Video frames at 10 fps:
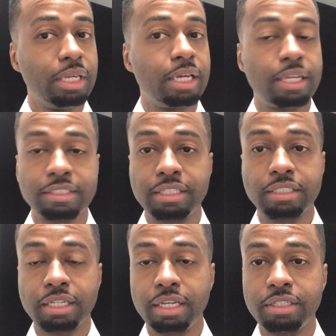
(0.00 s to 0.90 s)
and that's not
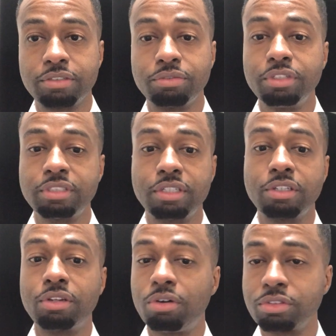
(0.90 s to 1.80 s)
the case. Real estate is a
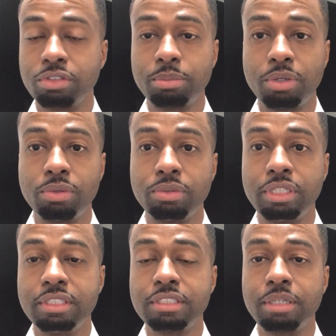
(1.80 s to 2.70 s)
long-term hold.
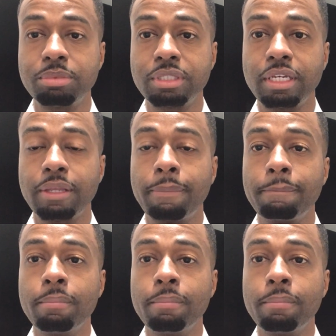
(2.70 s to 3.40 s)
It's something that